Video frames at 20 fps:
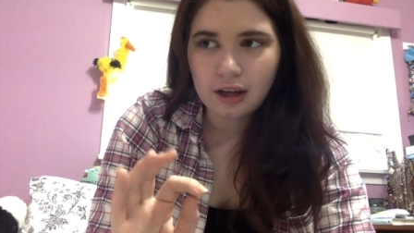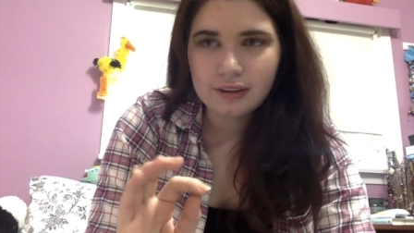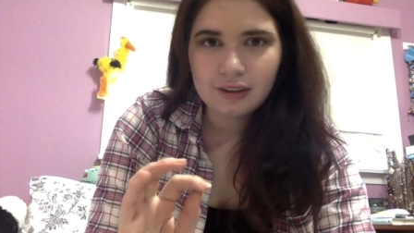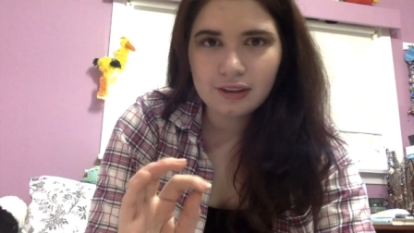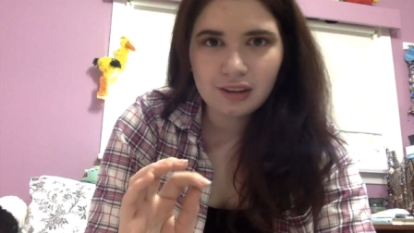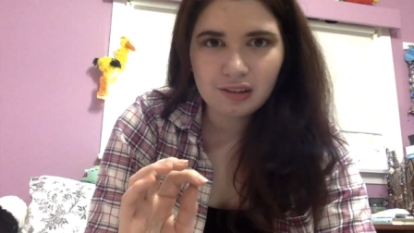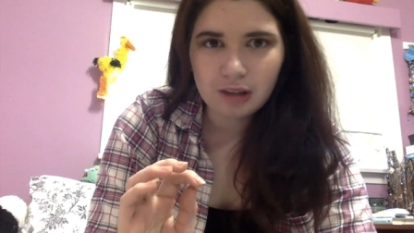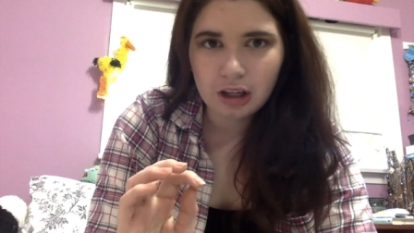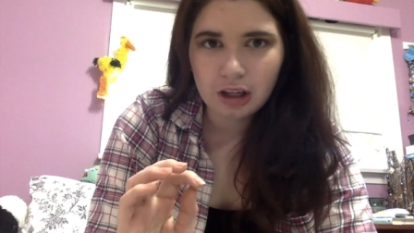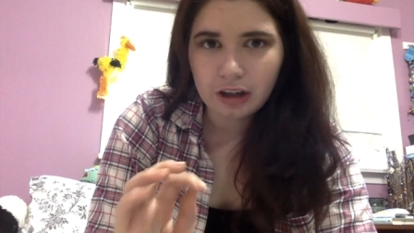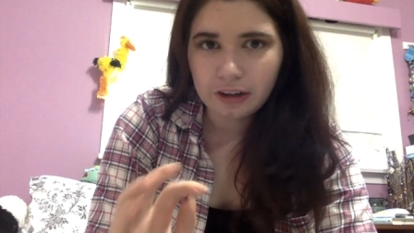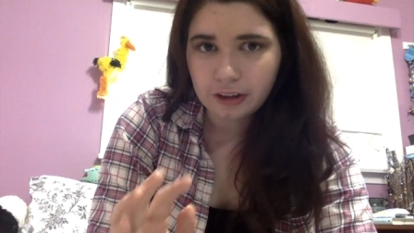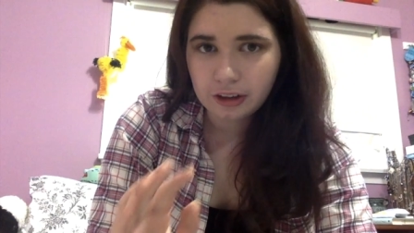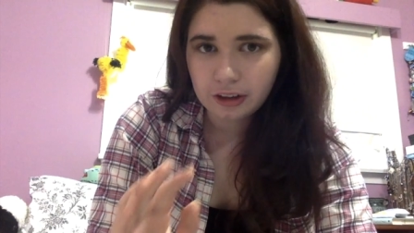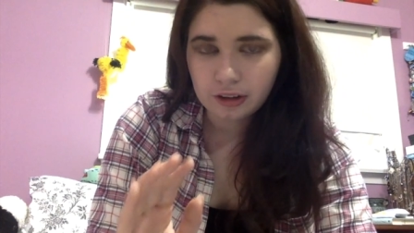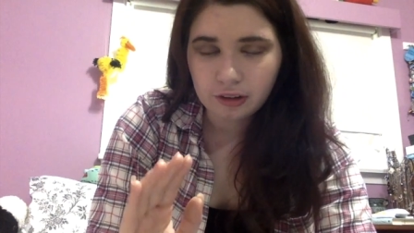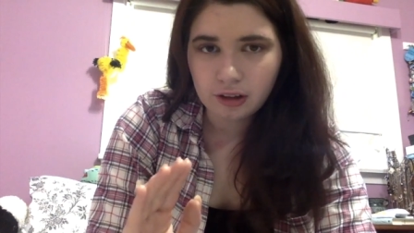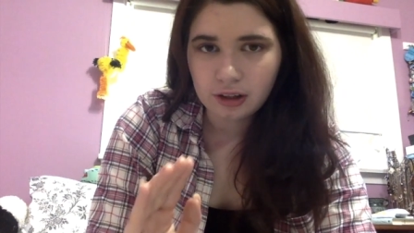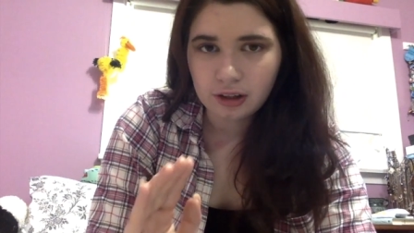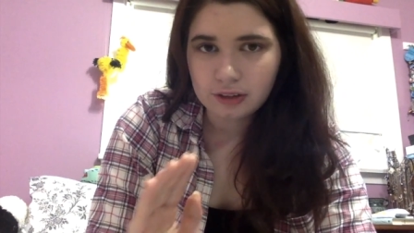I think what
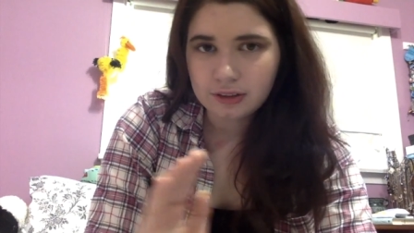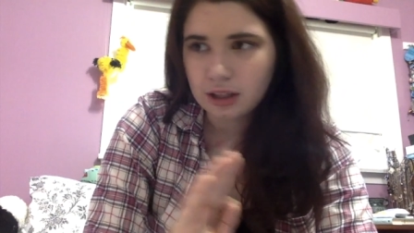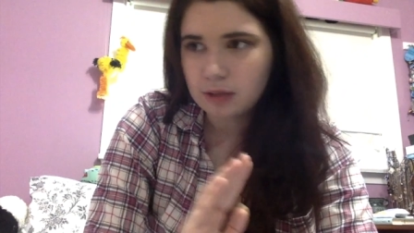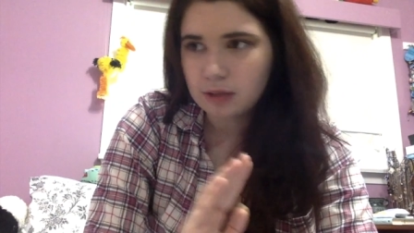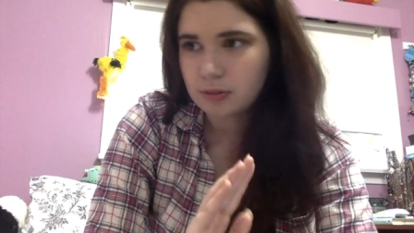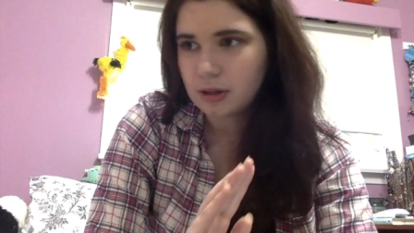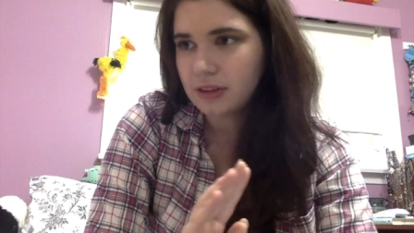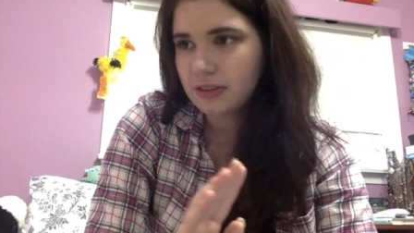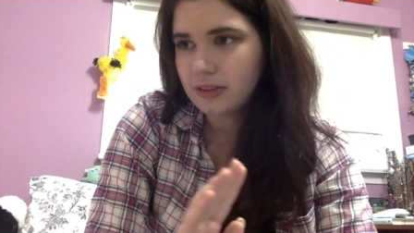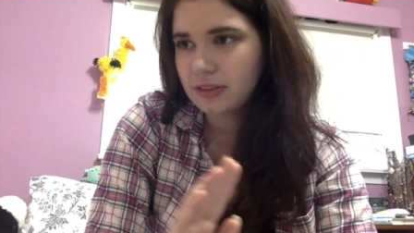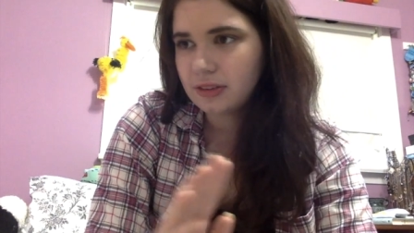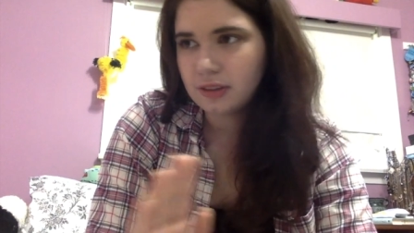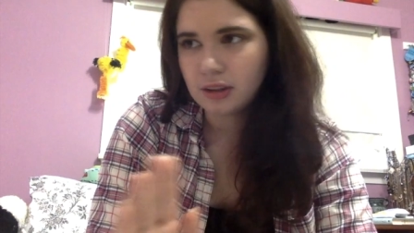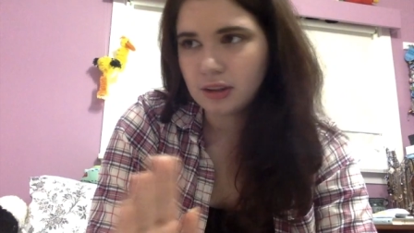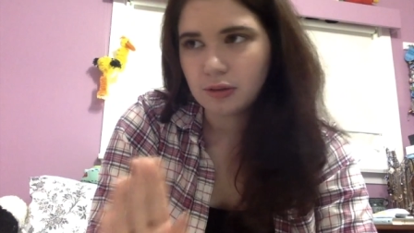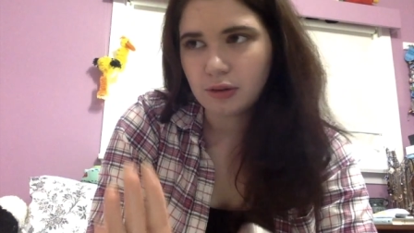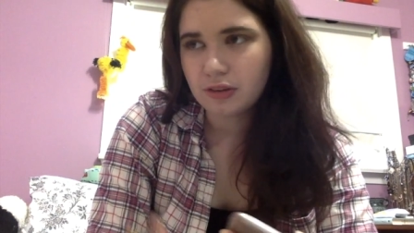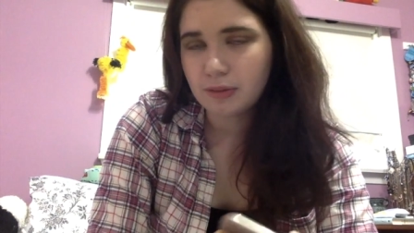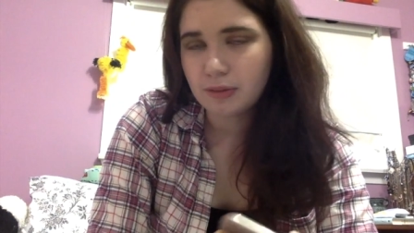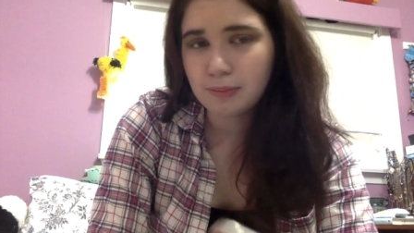Ariana Grande
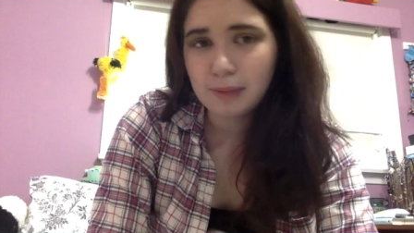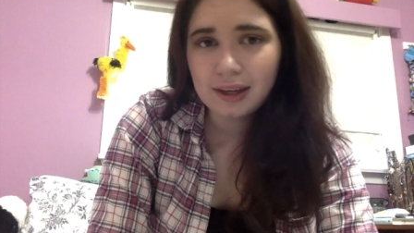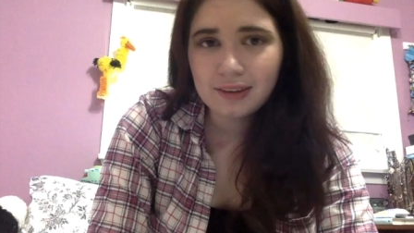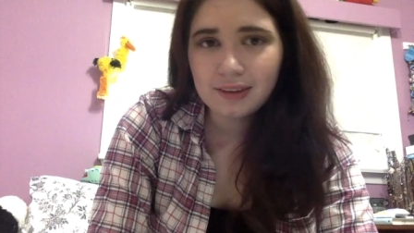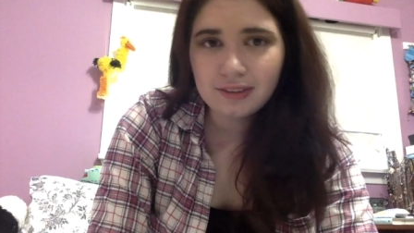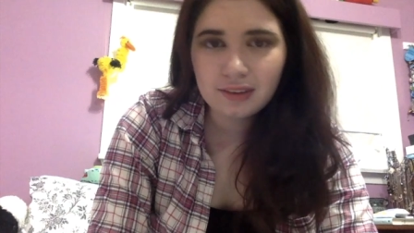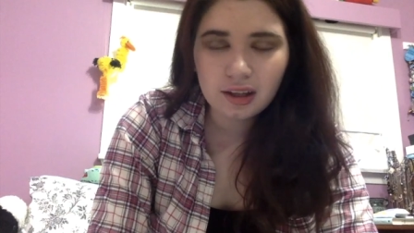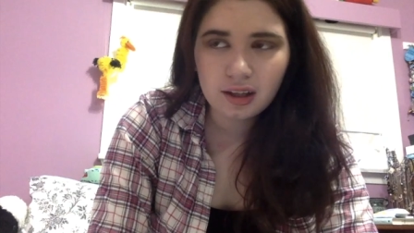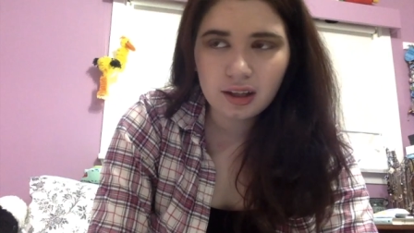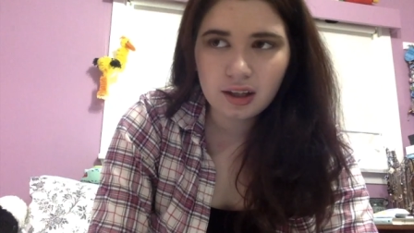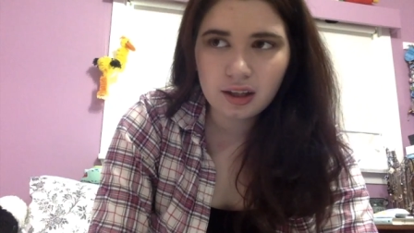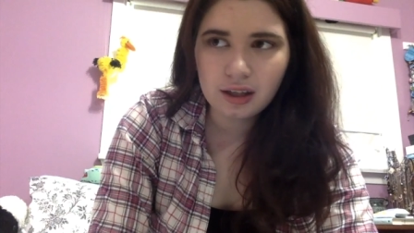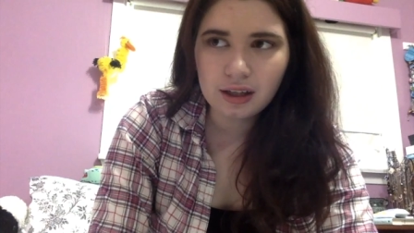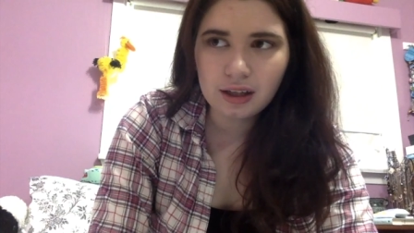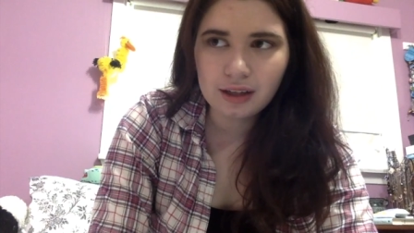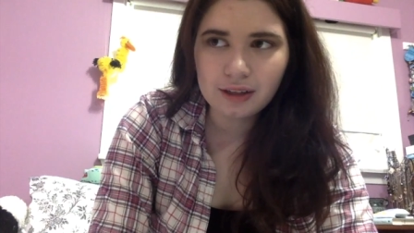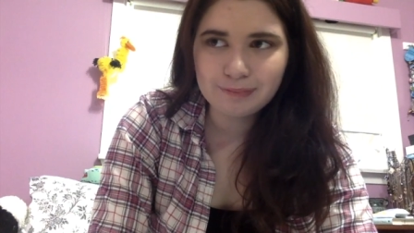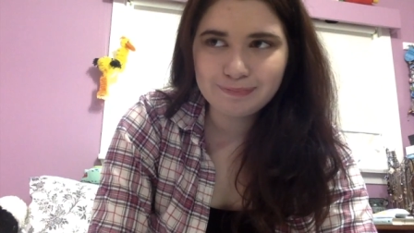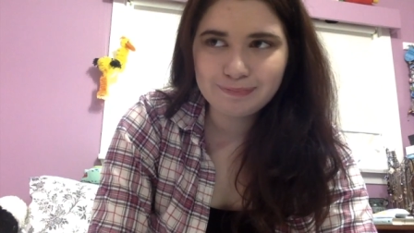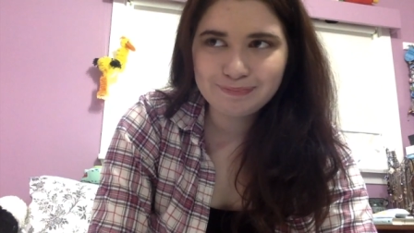did was amazing,
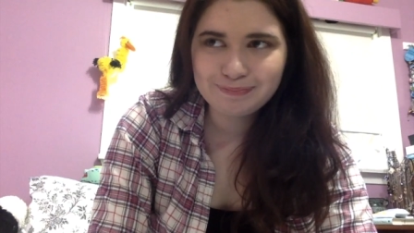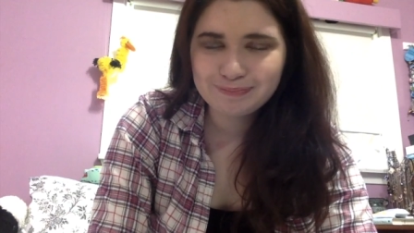and